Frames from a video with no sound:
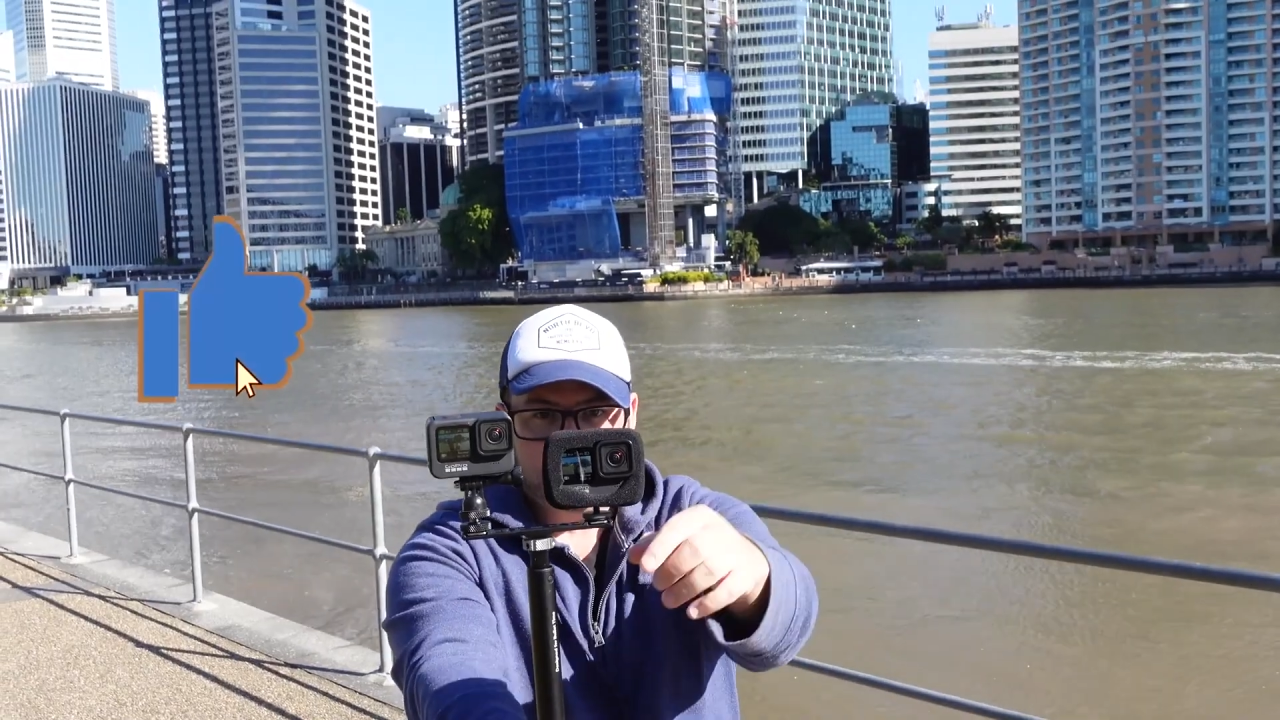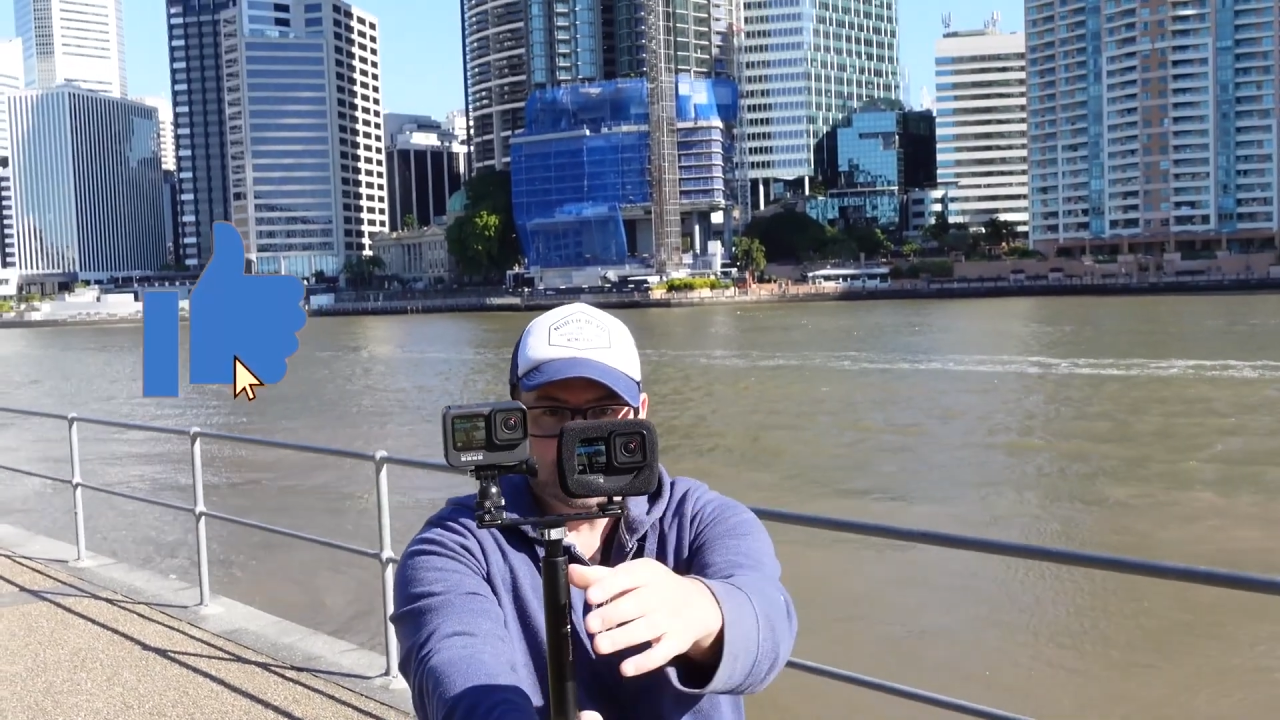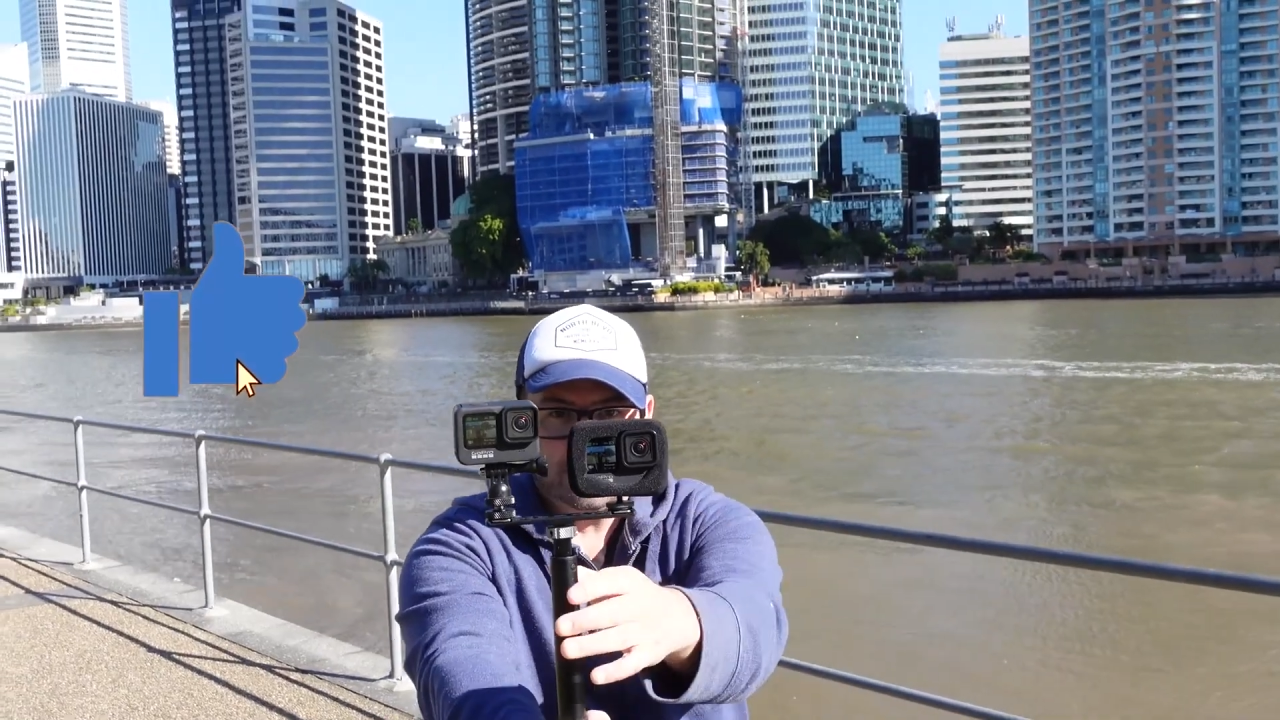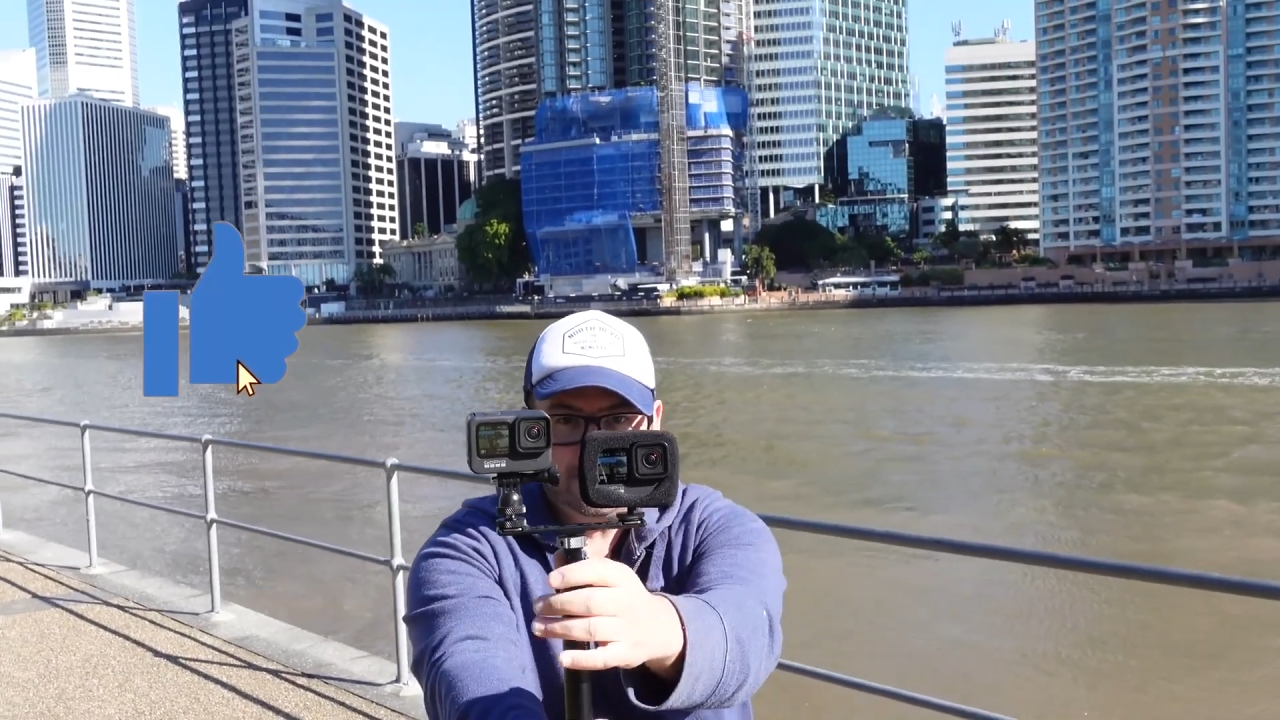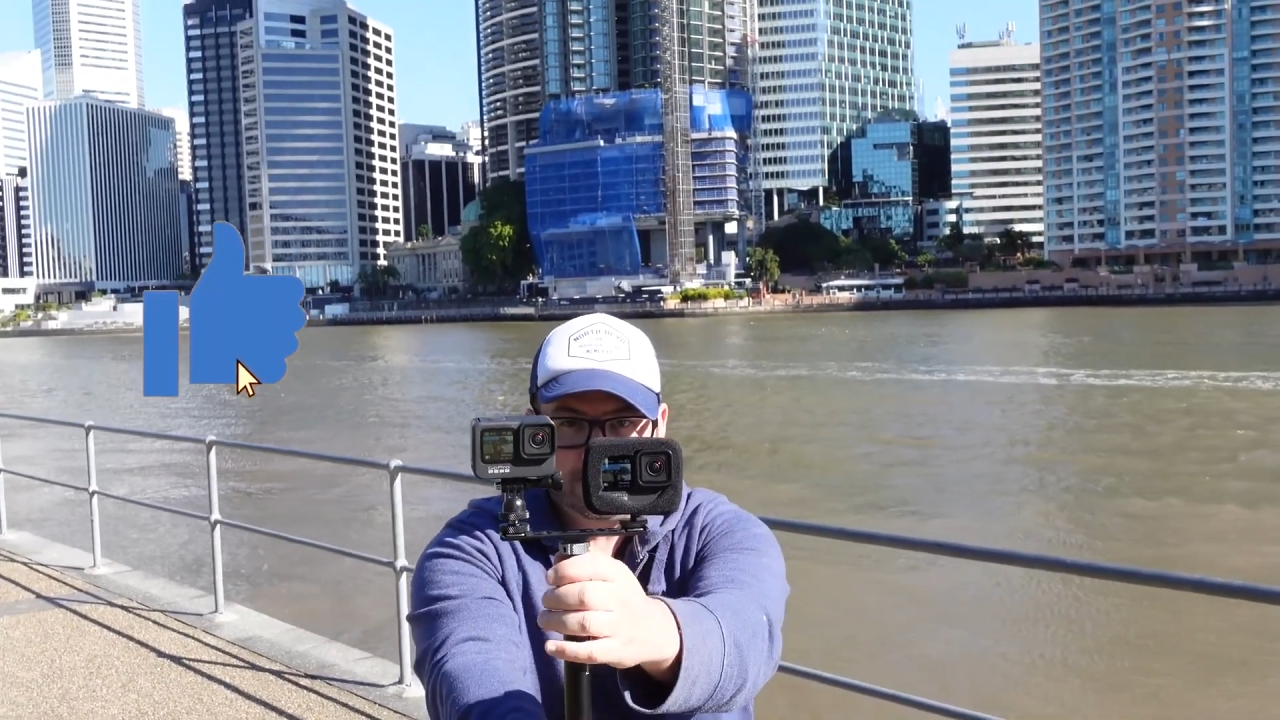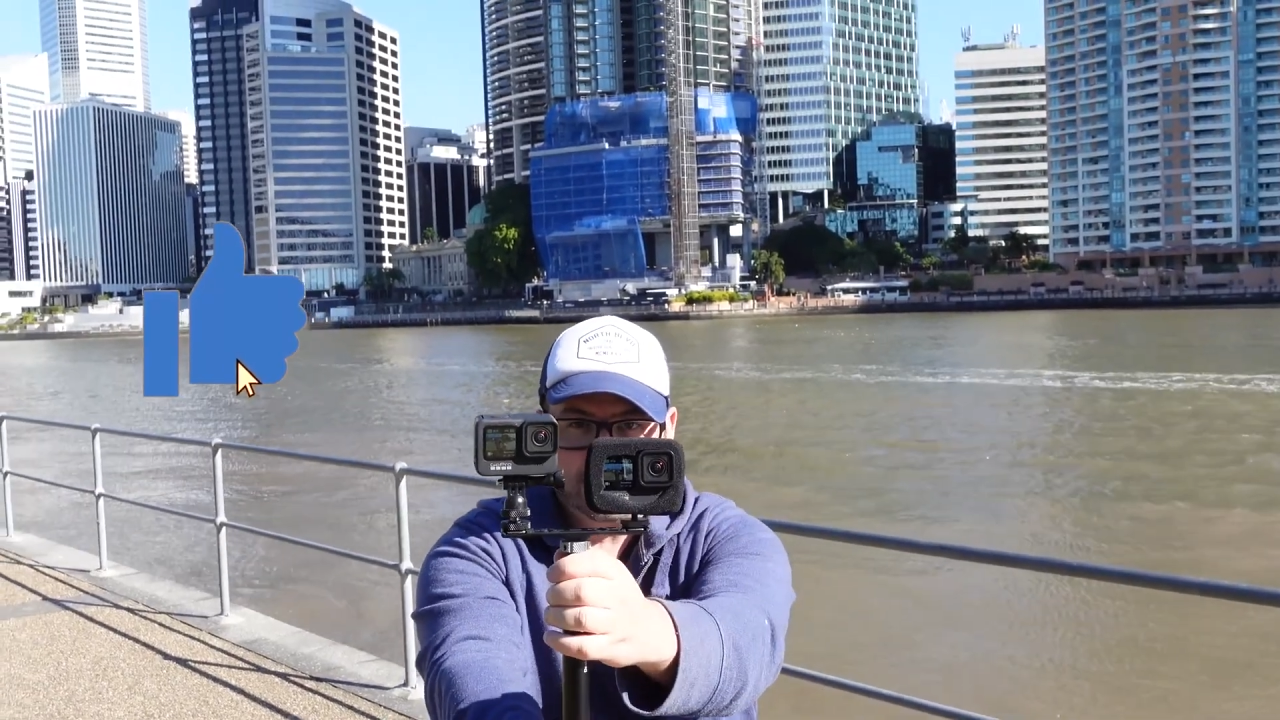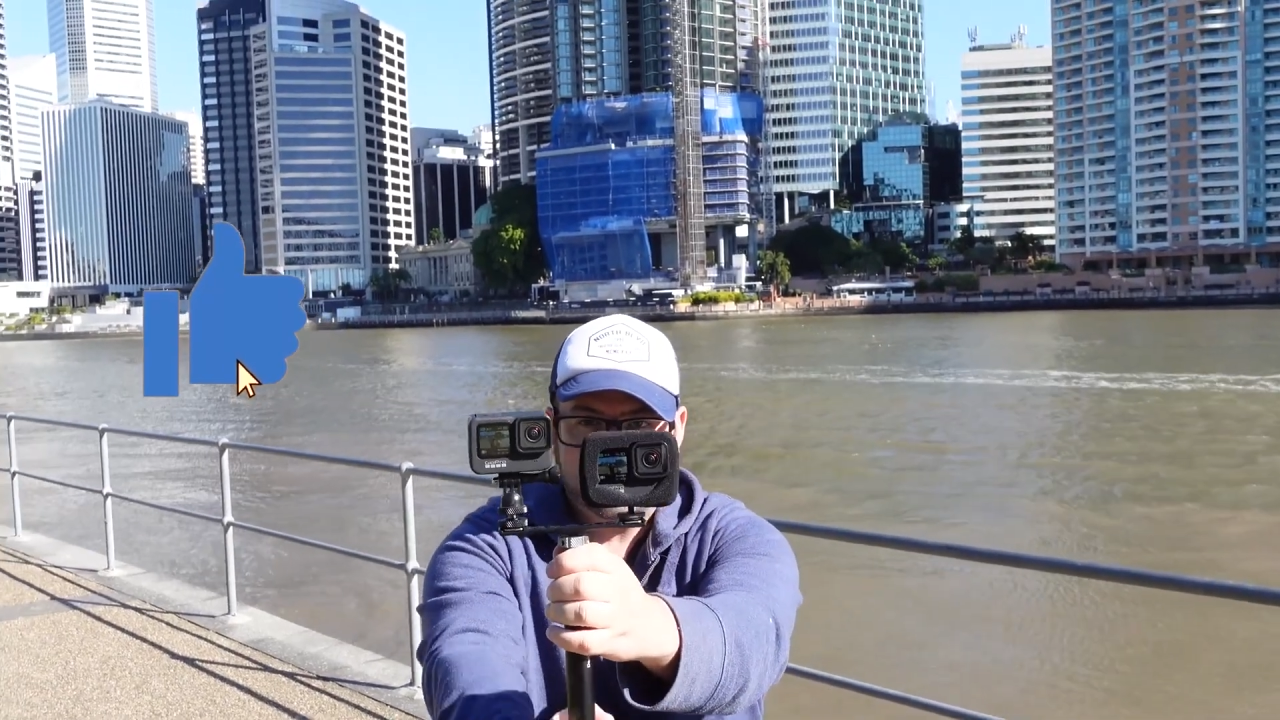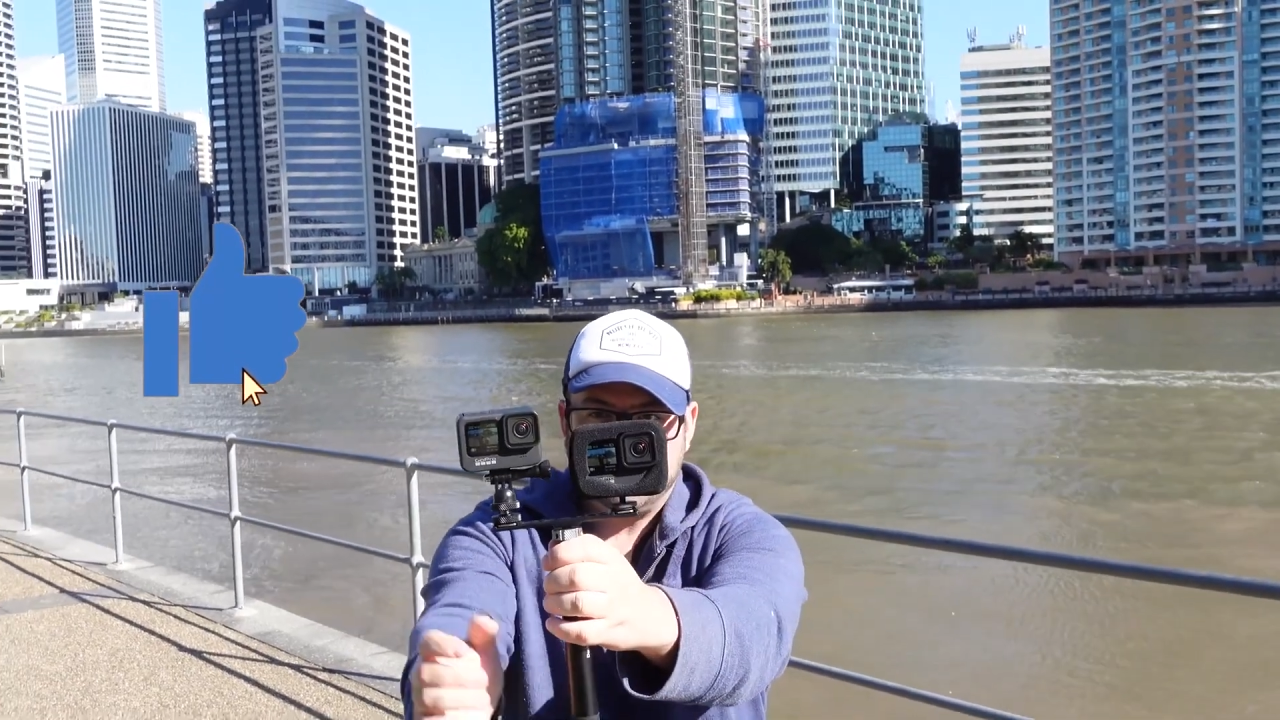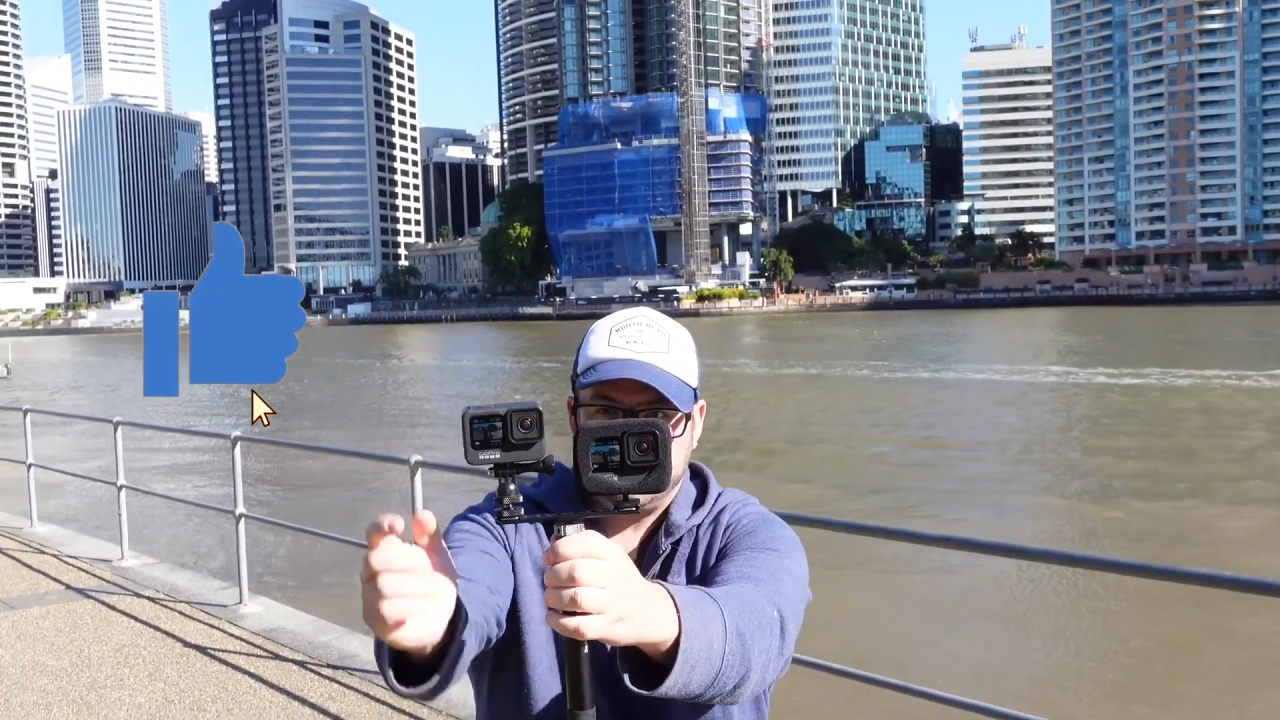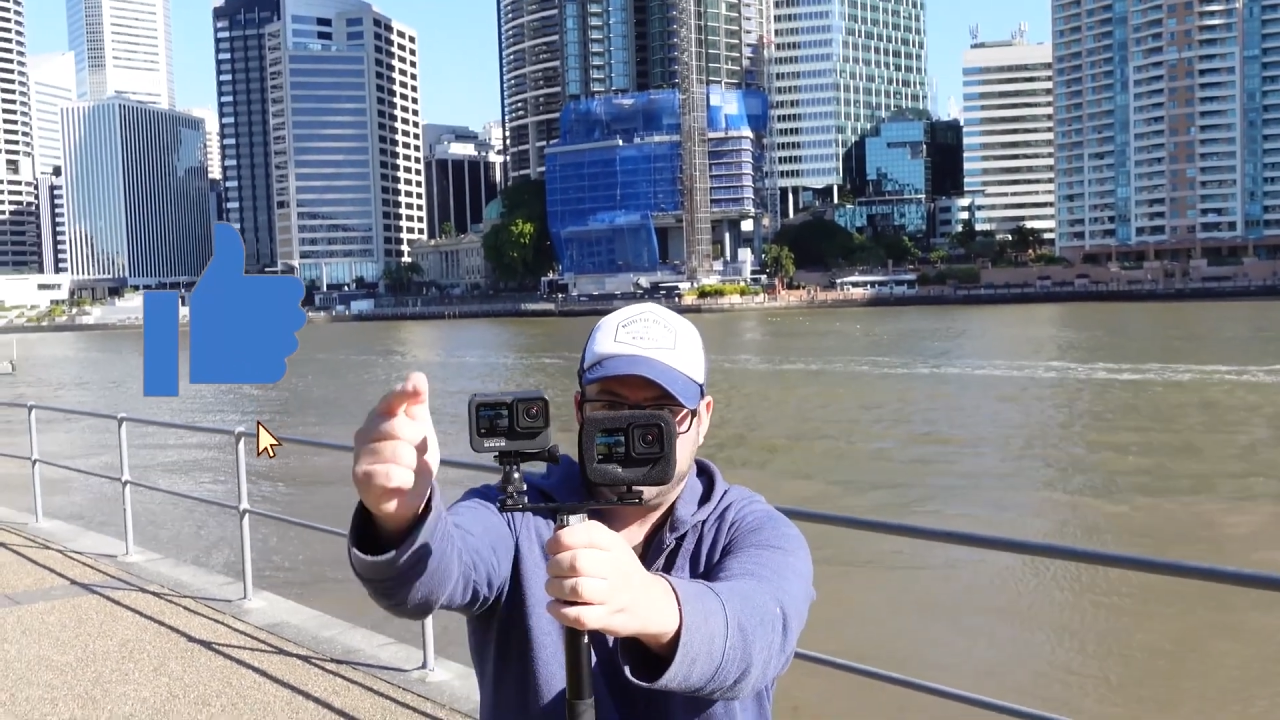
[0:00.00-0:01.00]
versus the
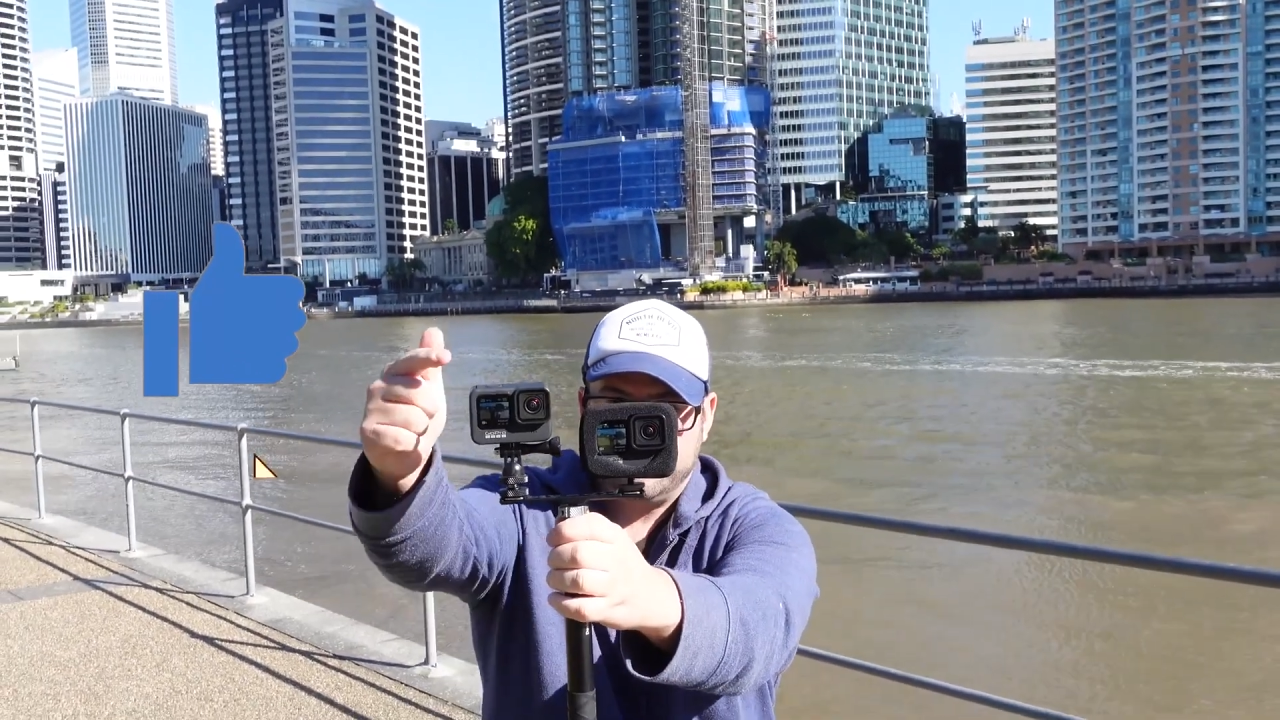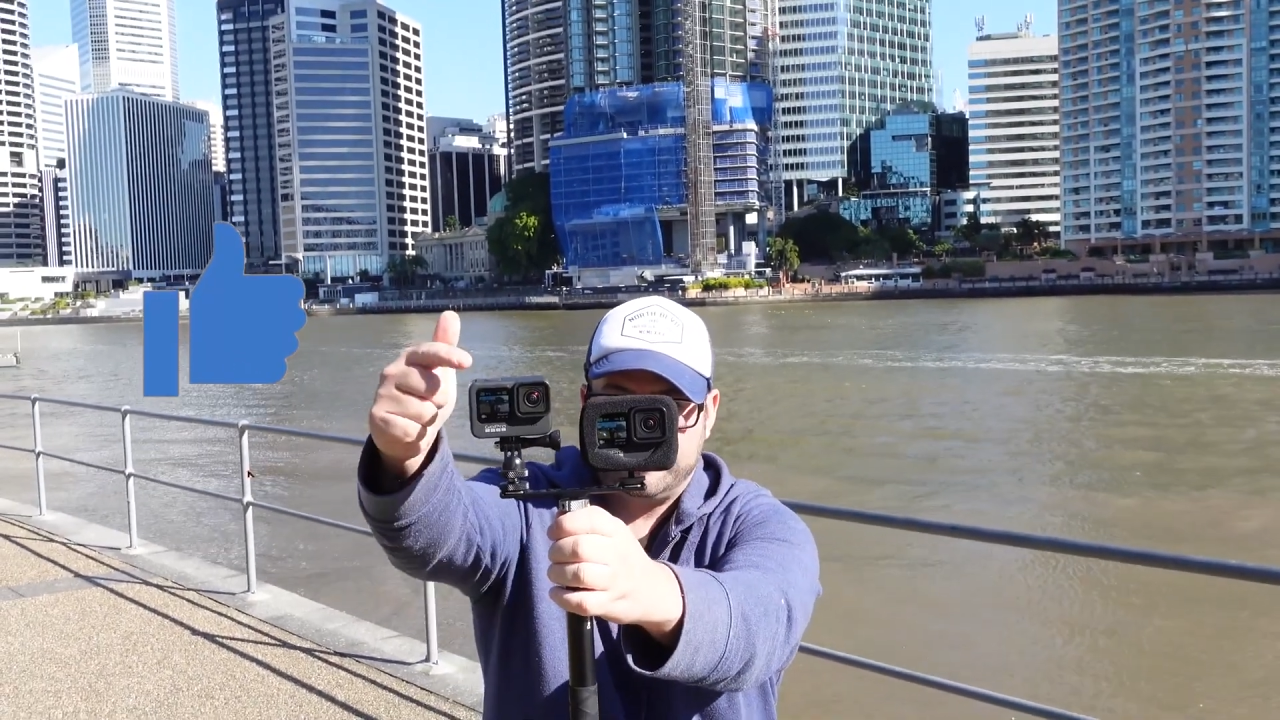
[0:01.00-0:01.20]
GoPro